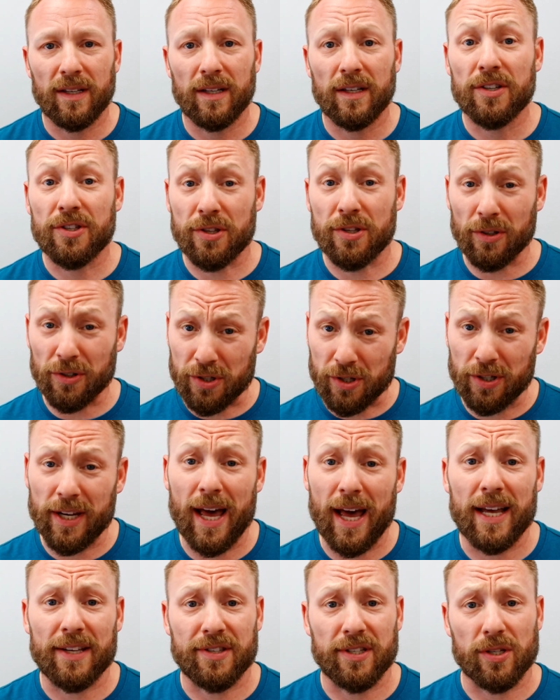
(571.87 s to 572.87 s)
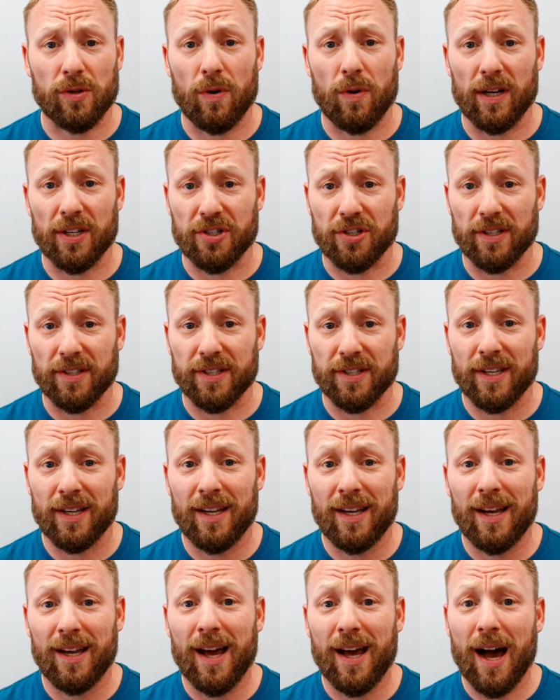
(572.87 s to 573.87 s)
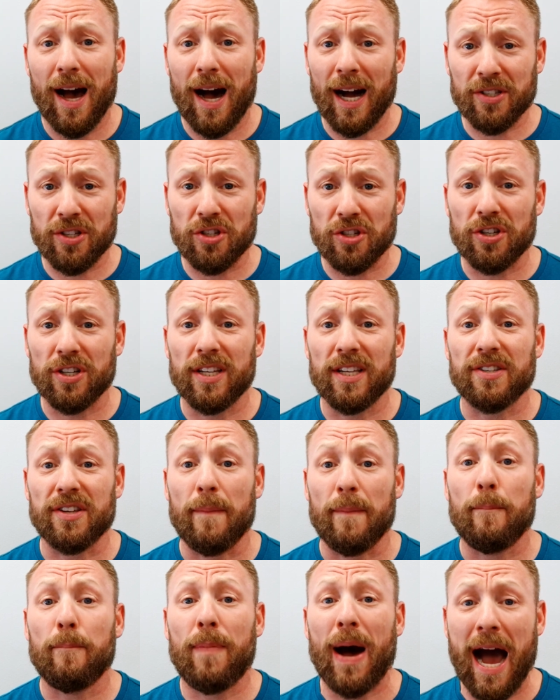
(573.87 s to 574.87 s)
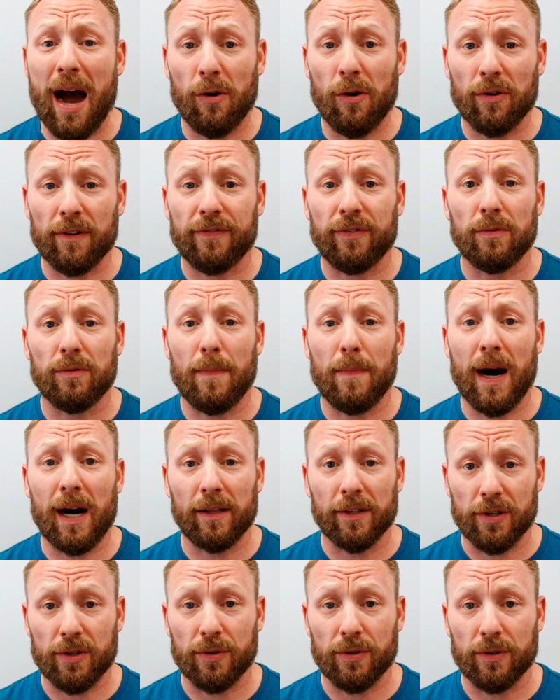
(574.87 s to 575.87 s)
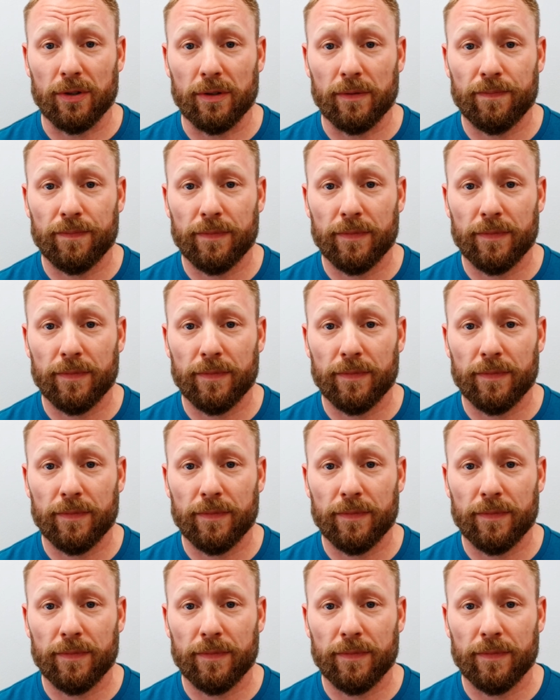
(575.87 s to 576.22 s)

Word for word: Still, it's good to ask these questions Oxygen is a powerful molecule,